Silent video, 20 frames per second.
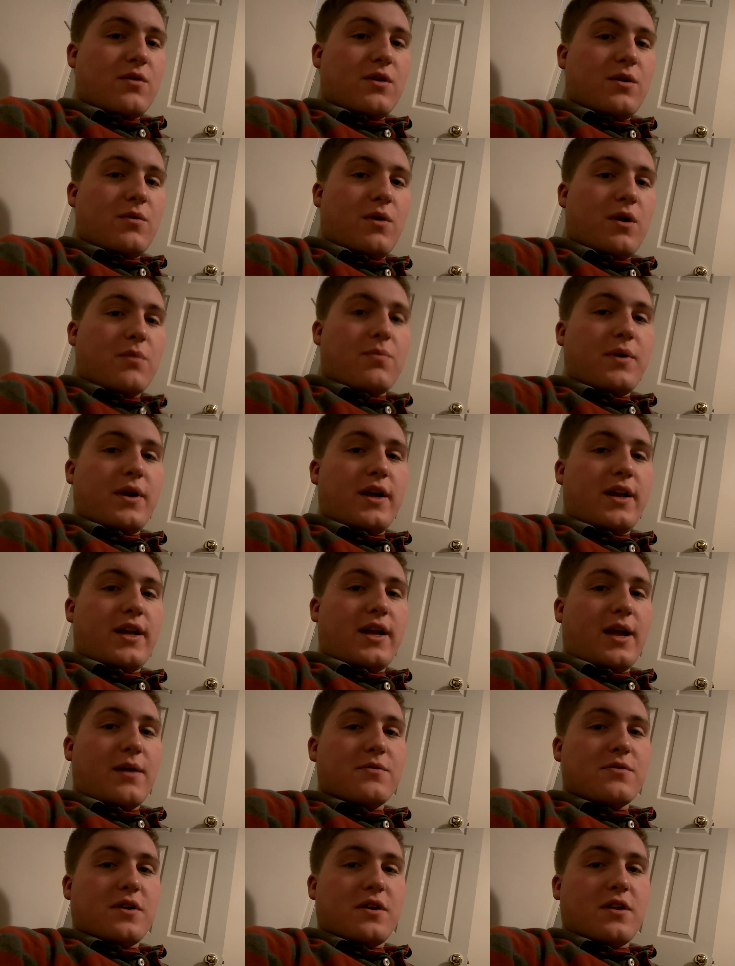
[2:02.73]
don't really want to play any
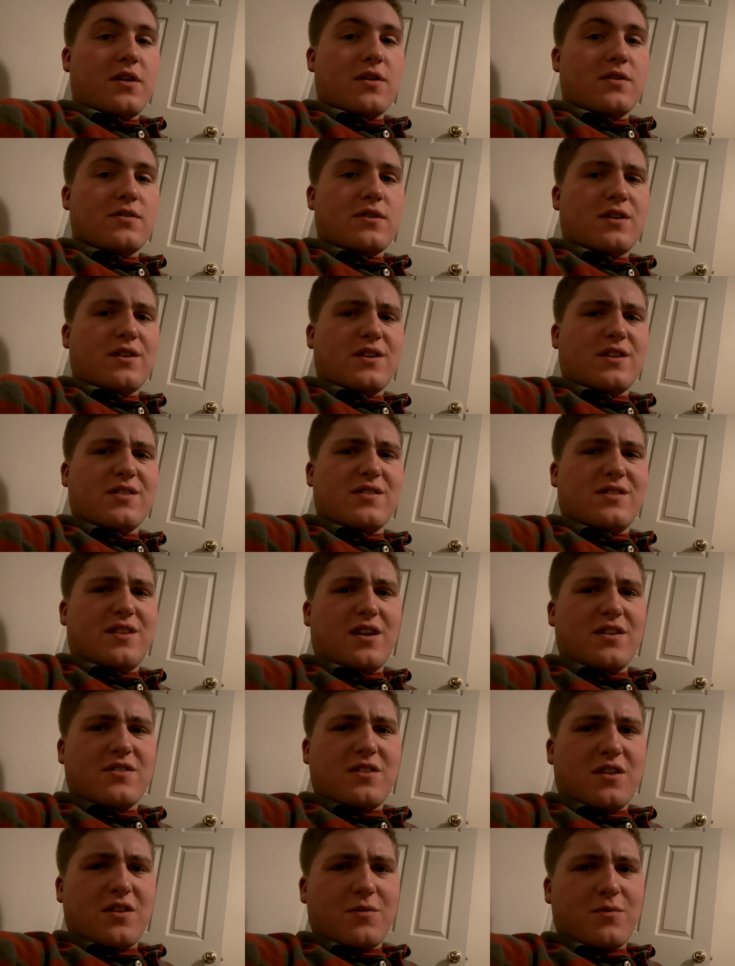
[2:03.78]
games right now. Sorry, there's
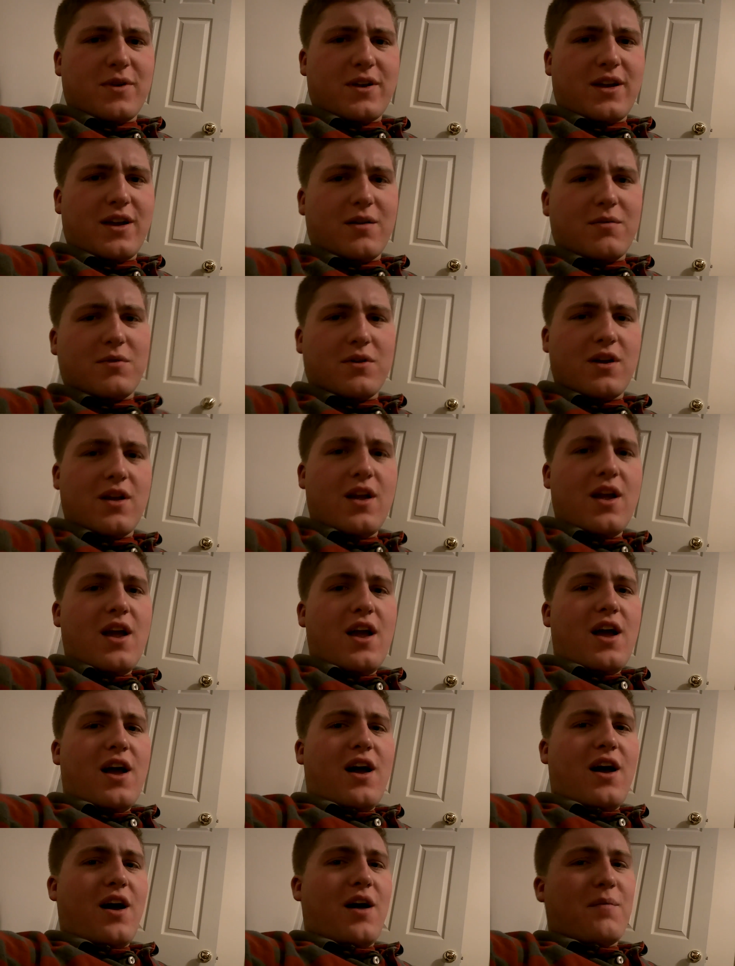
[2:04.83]
dust all on my camera.
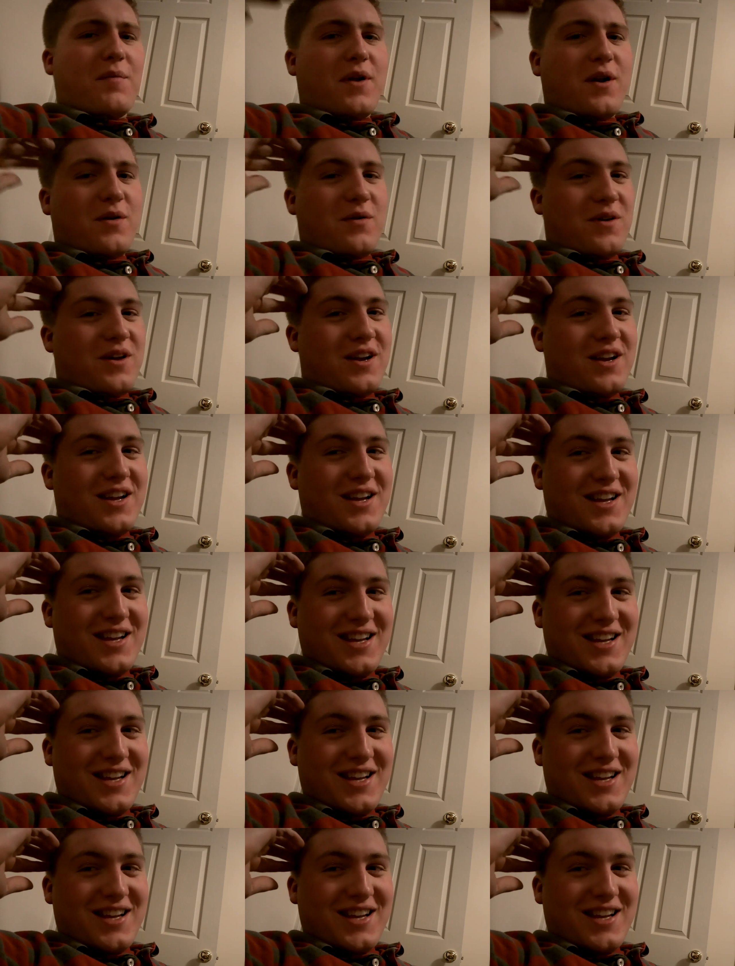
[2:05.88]
Um, I don't want. you